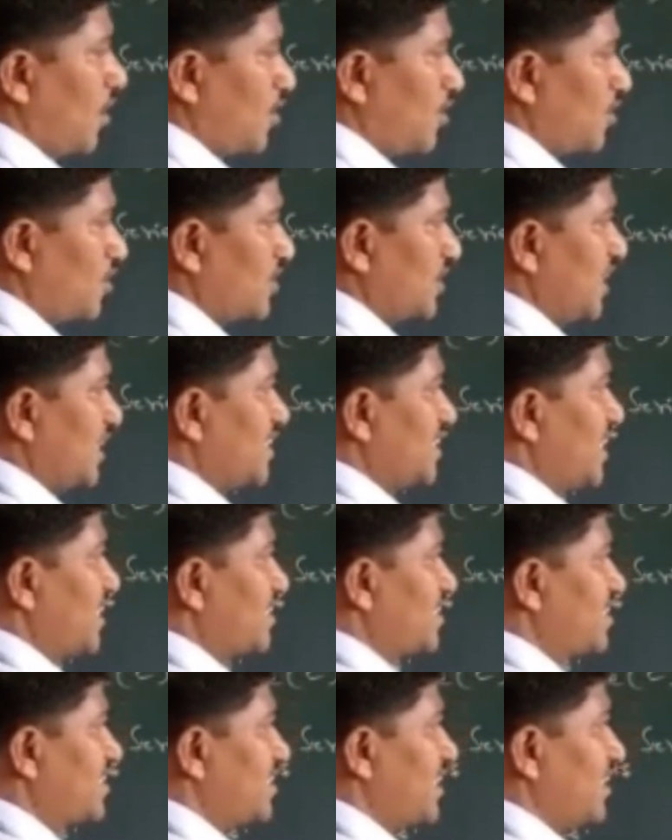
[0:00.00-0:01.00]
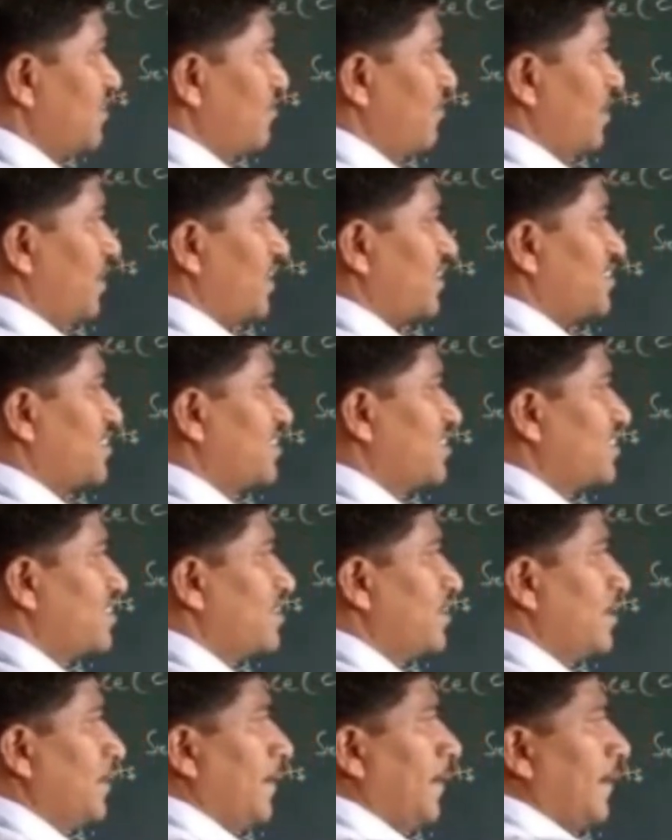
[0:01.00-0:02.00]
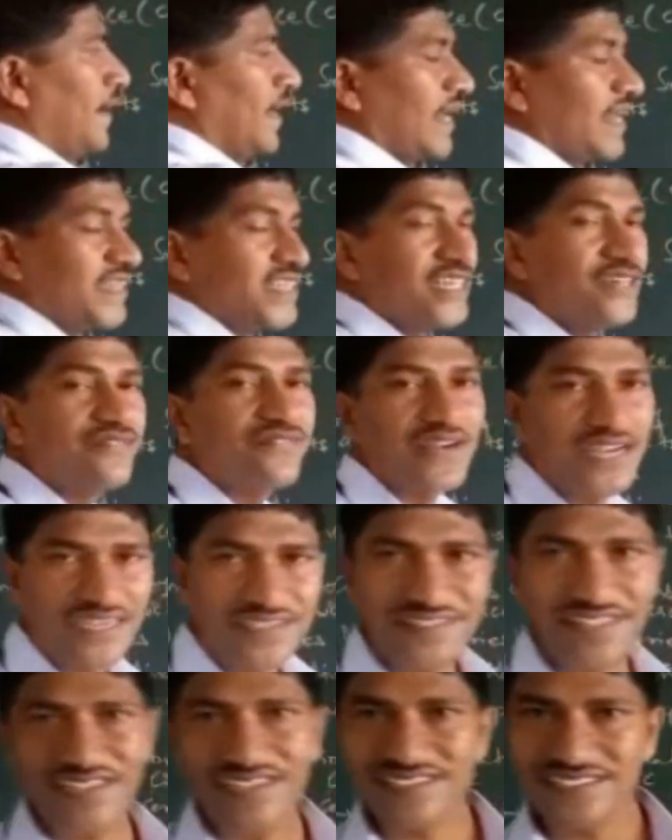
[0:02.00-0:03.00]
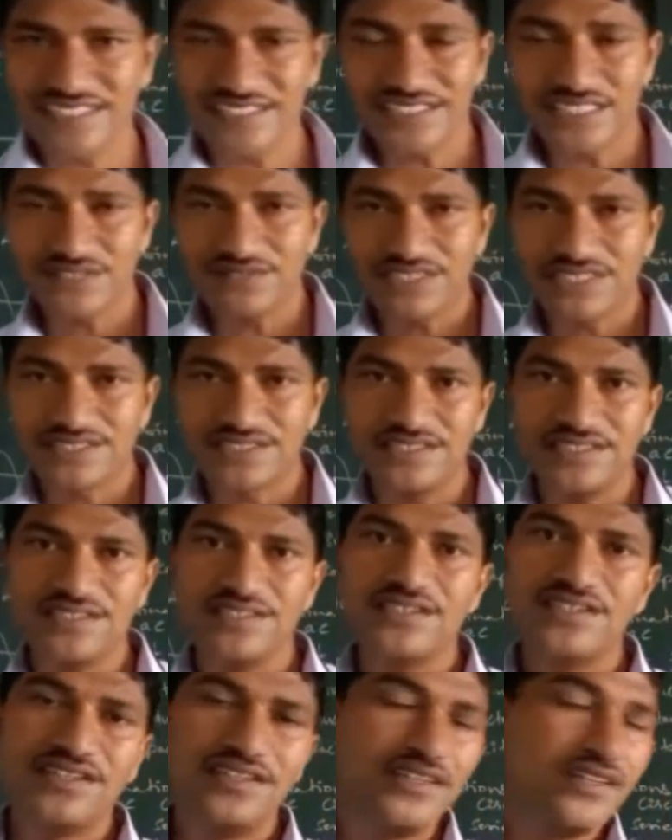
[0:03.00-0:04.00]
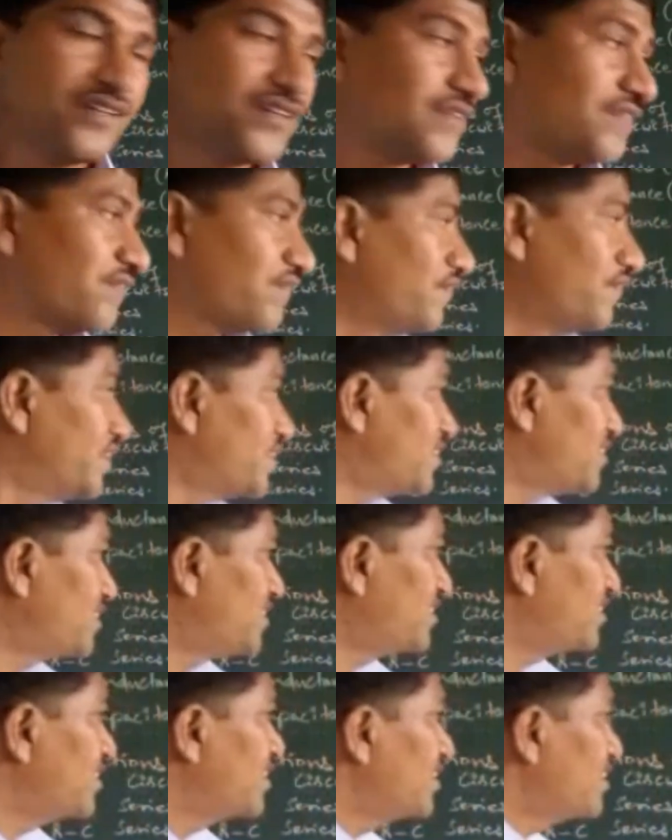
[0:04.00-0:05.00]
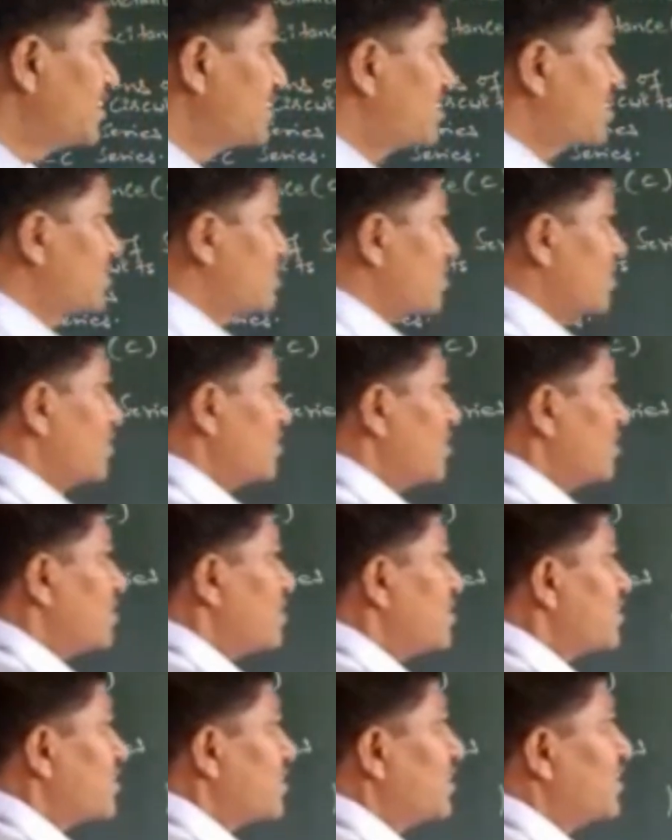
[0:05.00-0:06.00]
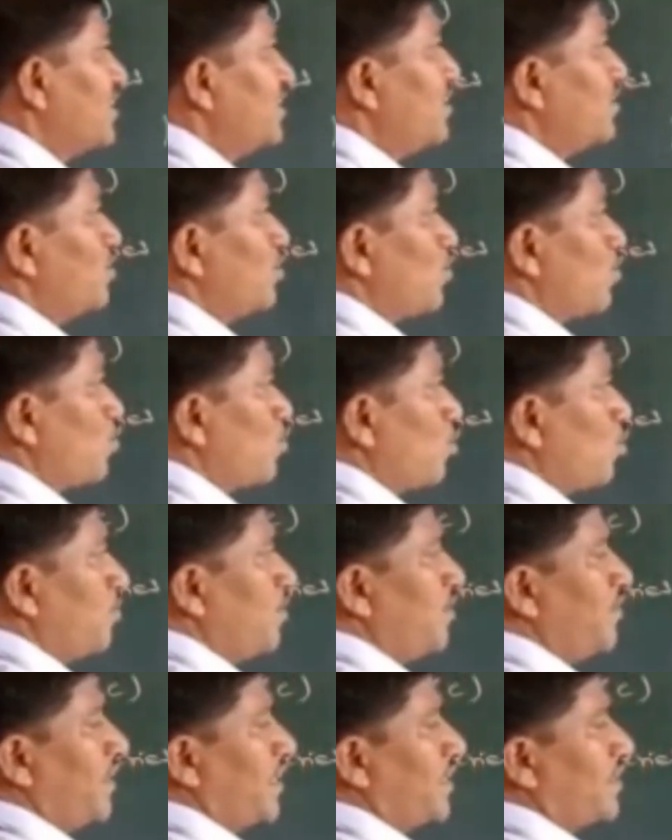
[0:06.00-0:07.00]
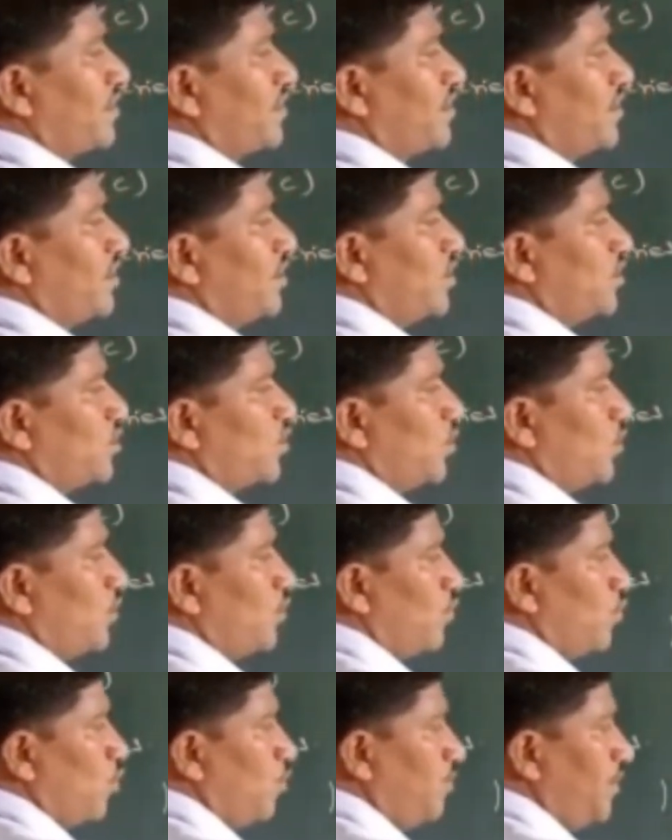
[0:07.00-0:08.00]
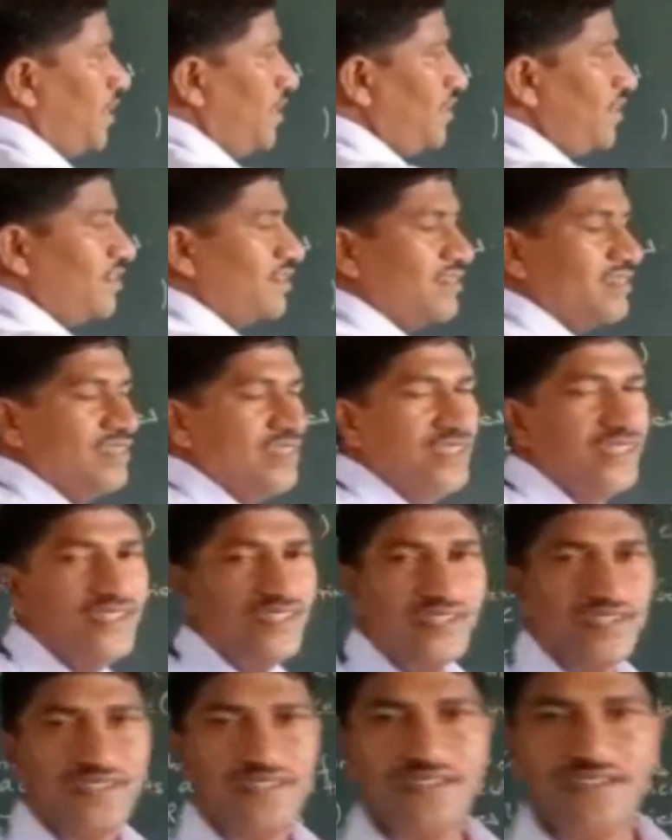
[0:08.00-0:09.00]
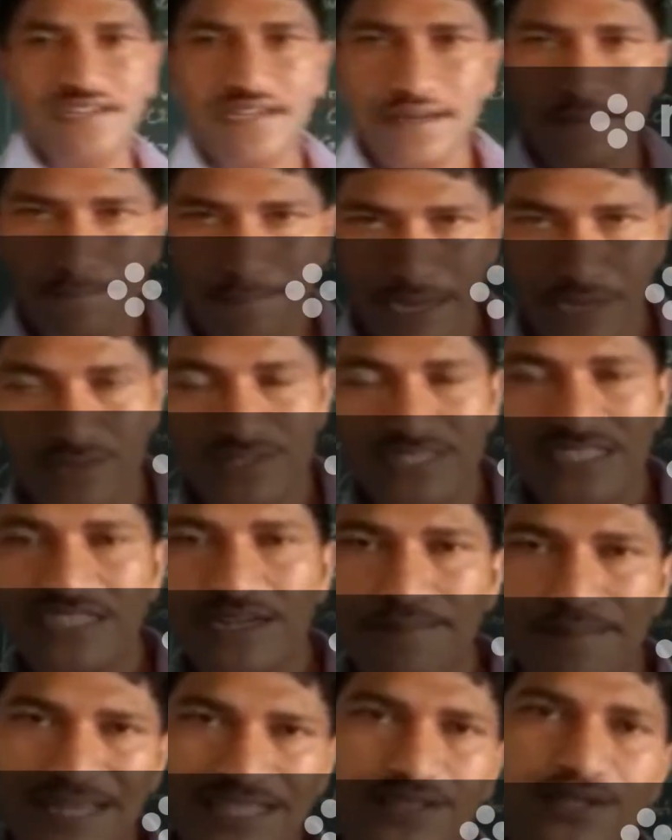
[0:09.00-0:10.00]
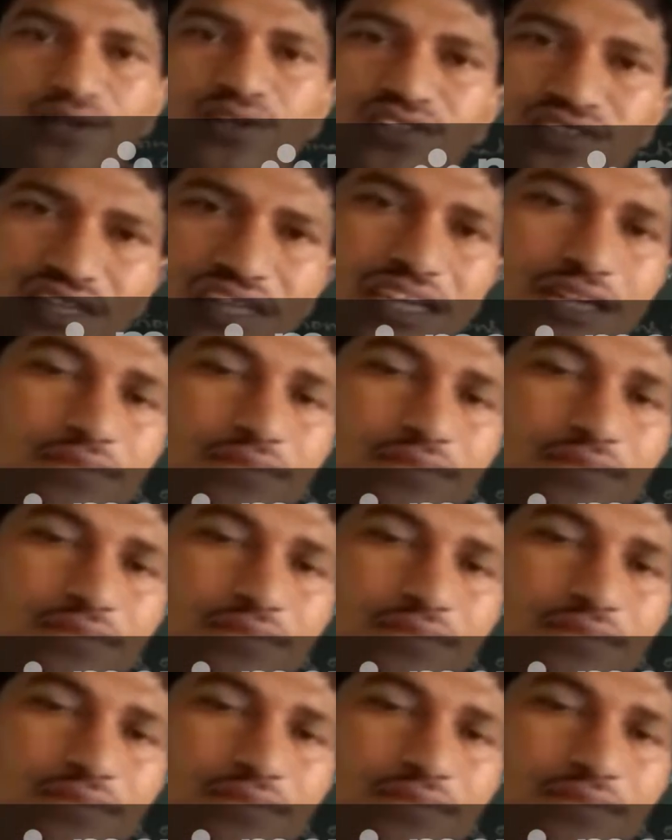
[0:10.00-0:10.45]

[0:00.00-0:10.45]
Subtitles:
across x-axis and y-axis, I can find the resultant vector, which is the OB vector. So OB, by using a Pythagoras